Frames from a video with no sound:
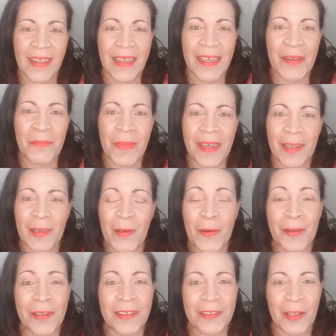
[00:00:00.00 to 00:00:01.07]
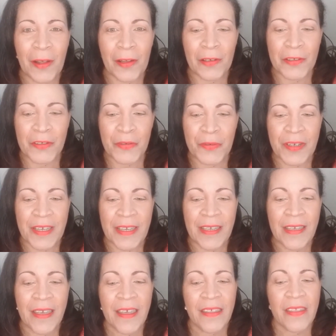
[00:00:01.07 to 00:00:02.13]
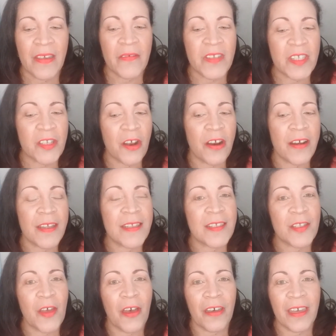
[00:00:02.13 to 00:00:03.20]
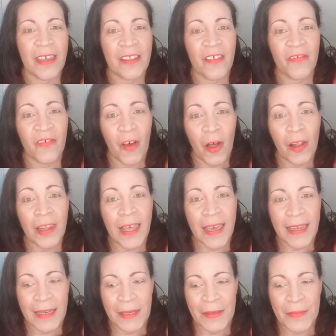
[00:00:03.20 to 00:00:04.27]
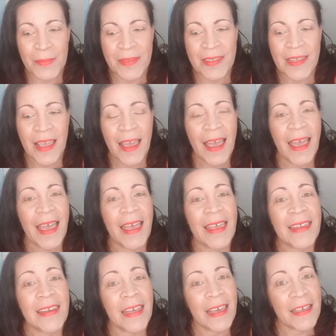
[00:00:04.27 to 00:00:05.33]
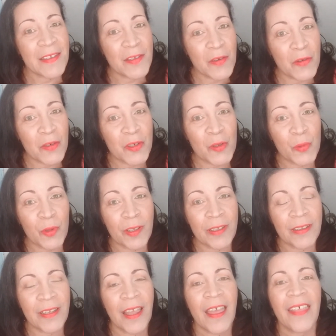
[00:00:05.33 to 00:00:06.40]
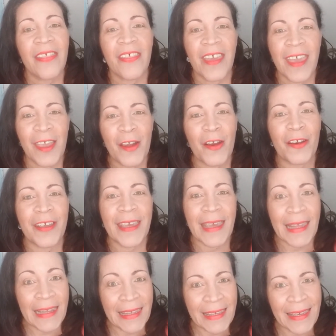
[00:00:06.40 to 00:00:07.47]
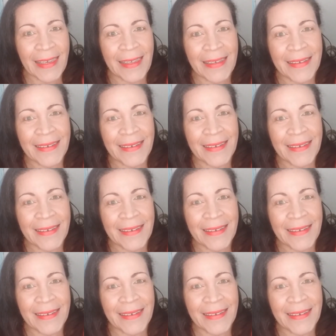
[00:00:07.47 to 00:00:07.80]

In my local Dollar Tree, they've started stocking the fall items, and as usual, they are killing it.